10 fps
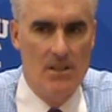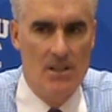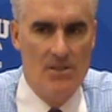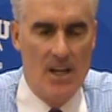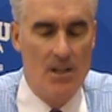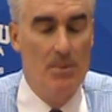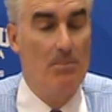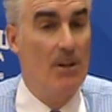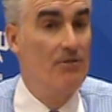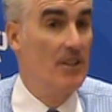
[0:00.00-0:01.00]
he's not gonna be
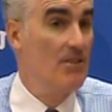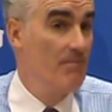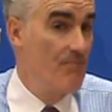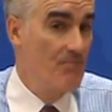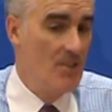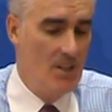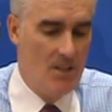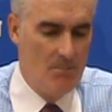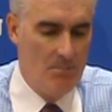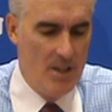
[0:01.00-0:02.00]
perfect,
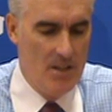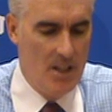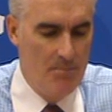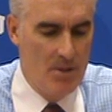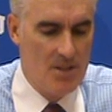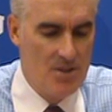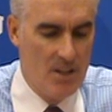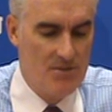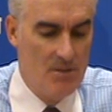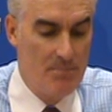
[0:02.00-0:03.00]
but he put
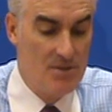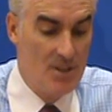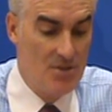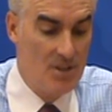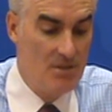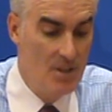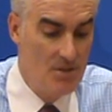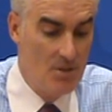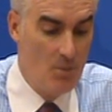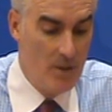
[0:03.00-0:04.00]
ourselves in position
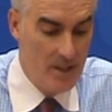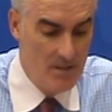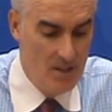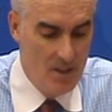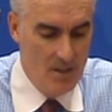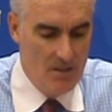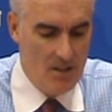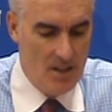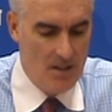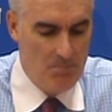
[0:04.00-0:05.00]
to win.
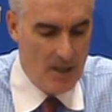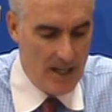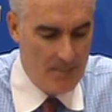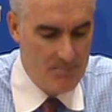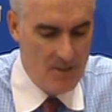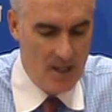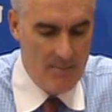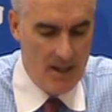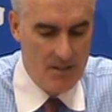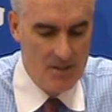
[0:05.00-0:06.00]
Pop
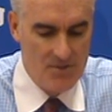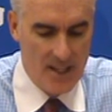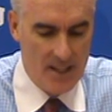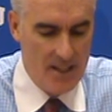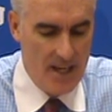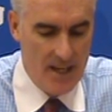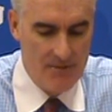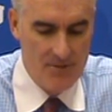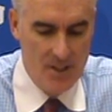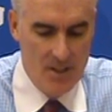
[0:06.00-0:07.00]
came out in the second
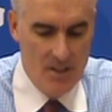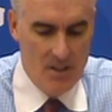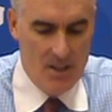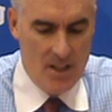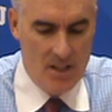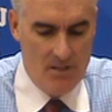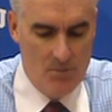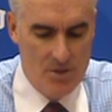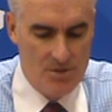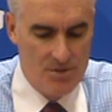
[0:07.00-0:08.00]
half
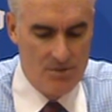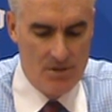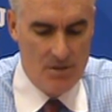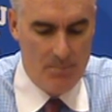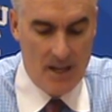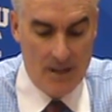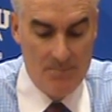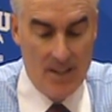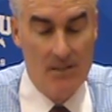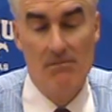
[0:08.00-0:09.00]
and was the
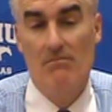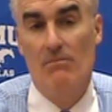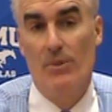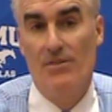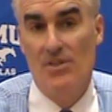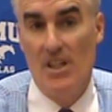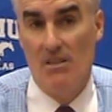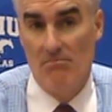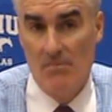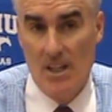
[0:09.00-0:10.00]
Pop that we've
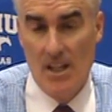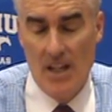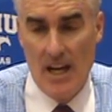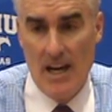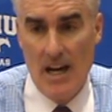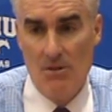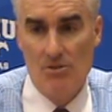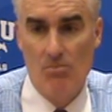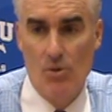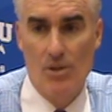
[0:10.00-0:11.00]
seen. And I
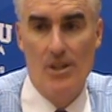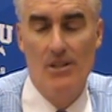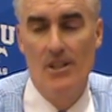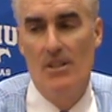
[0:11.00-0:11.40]
was more